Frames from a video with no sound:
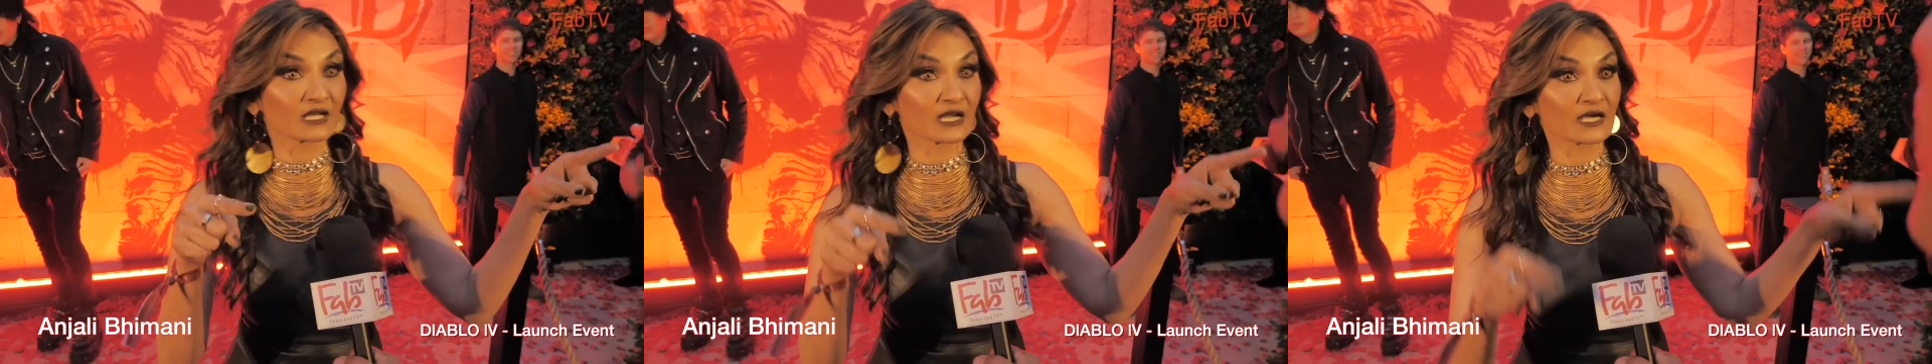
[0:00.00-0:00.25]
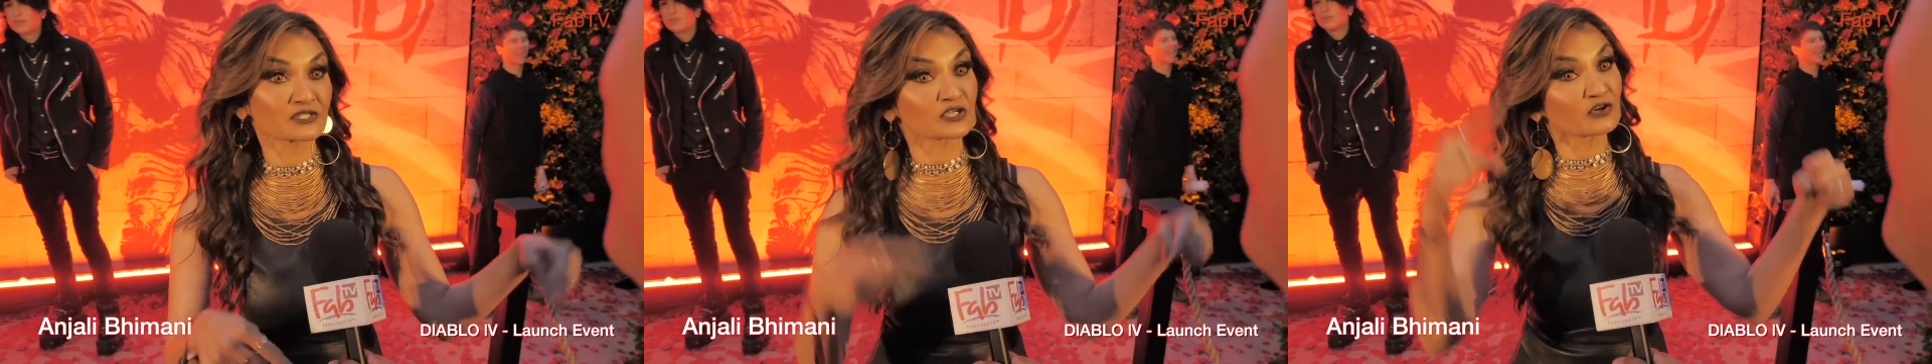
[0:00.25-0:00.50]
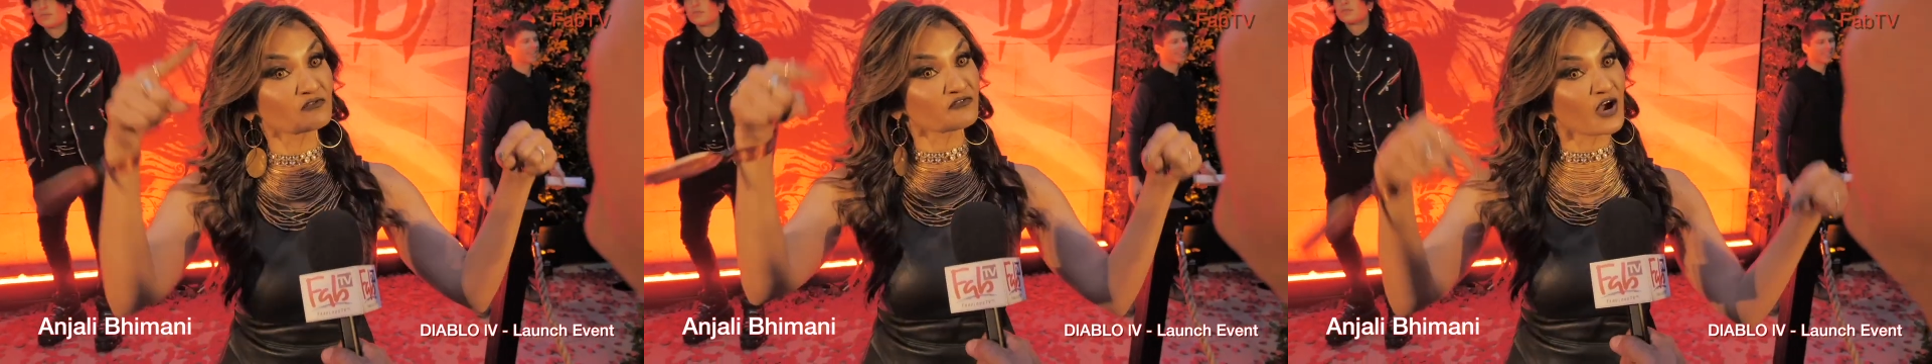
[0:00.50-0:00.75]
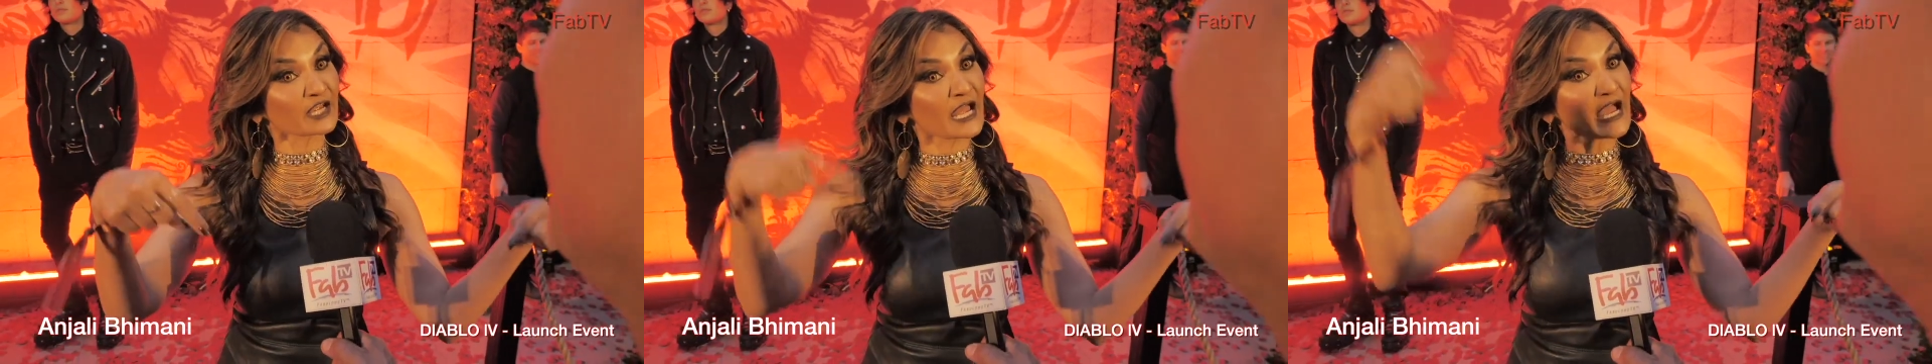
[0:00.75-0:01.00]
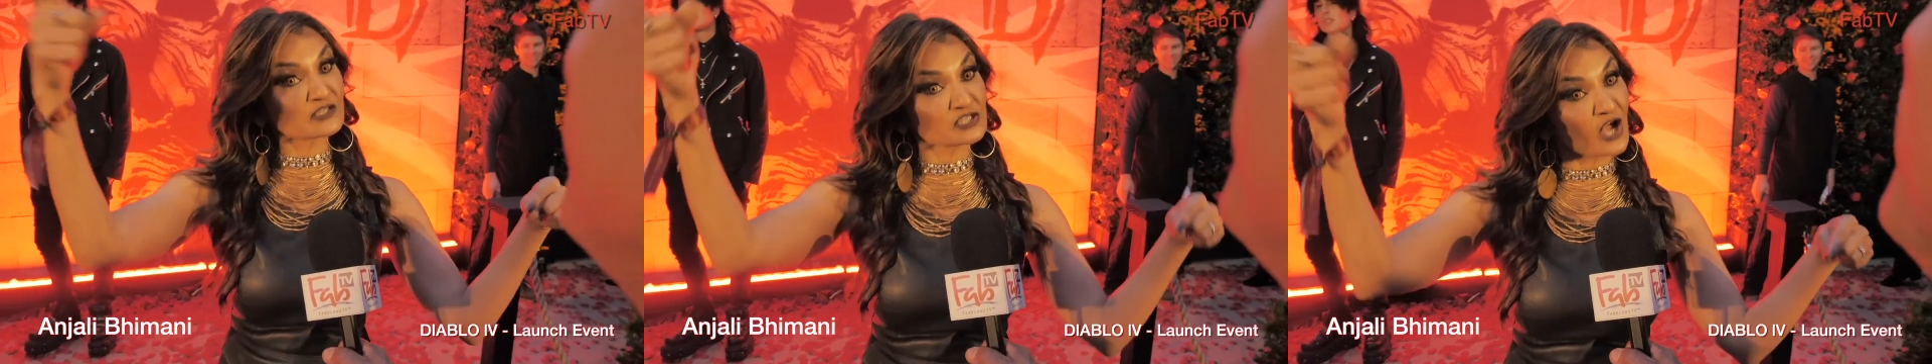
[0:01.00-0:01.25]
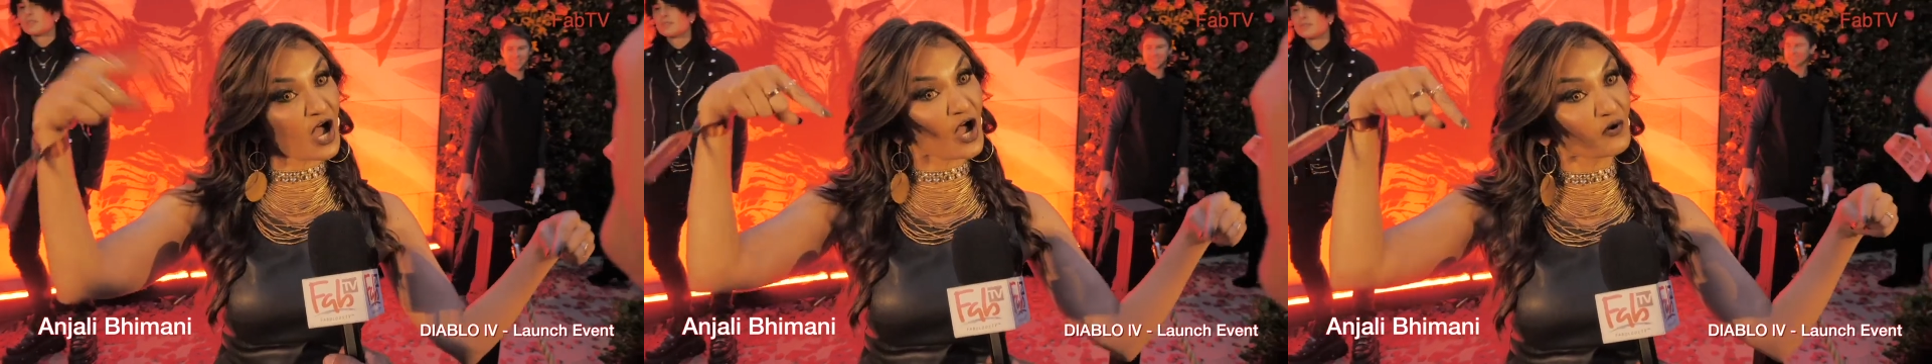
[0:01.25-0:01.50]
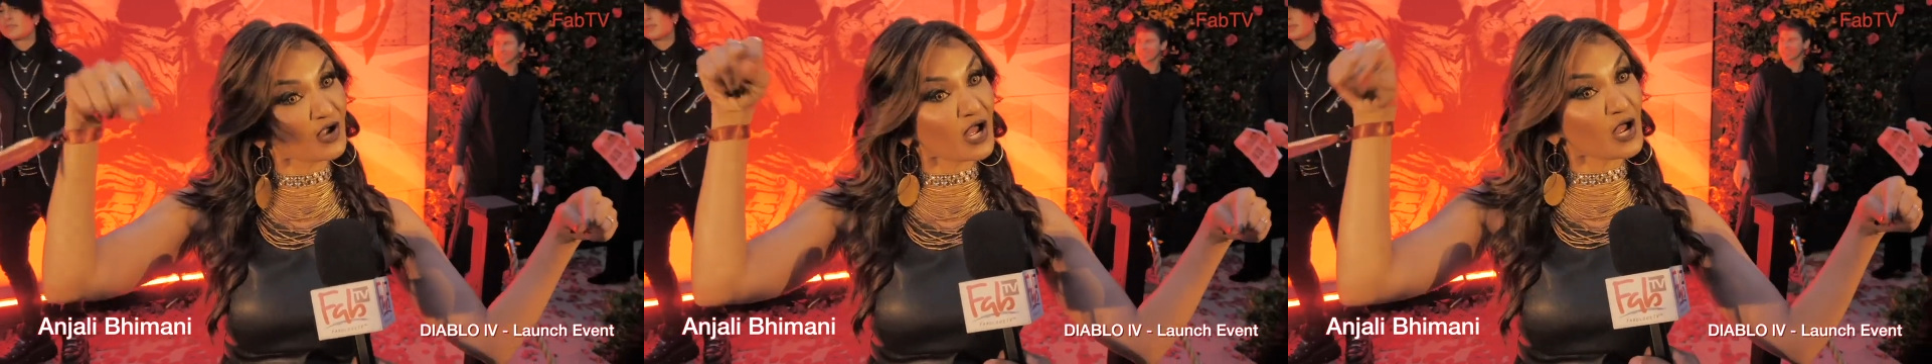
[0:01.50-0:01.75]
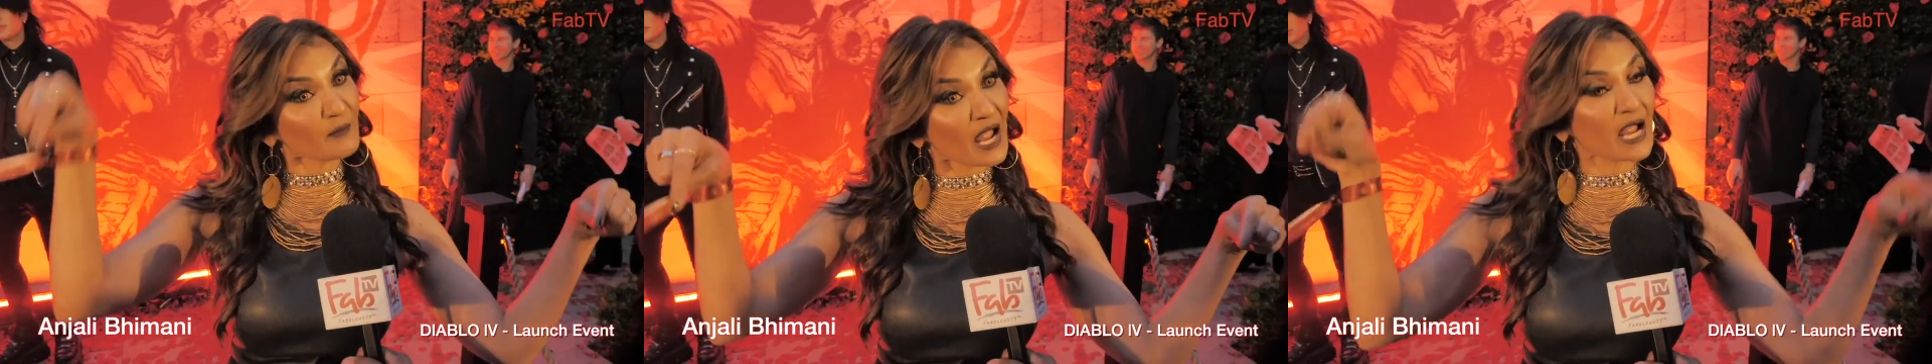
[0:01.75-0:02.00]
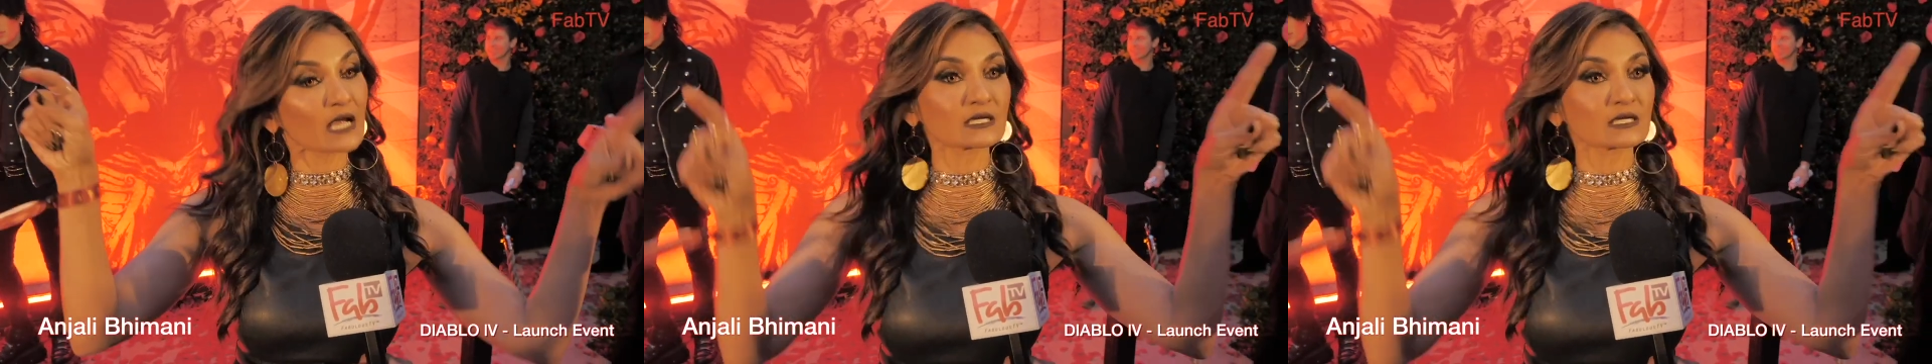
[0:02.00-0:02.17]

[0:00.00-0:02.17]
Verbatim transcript: let you forget you're a man,